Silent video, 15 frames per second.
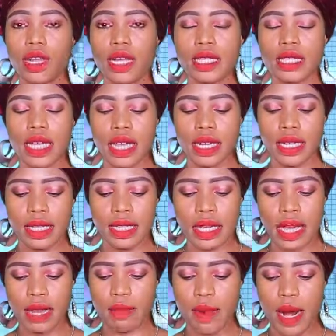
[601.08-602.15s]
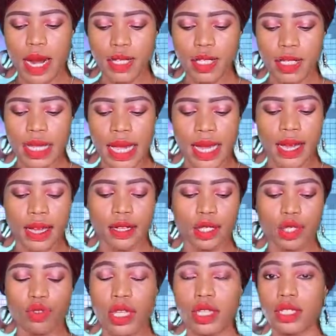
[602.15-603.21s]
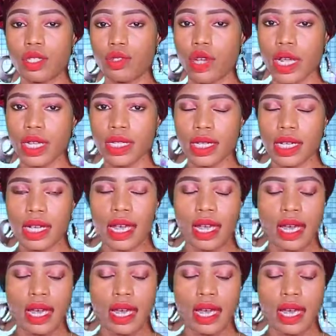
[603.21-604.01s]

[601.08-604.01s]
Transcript: letter dated March 2, 2020,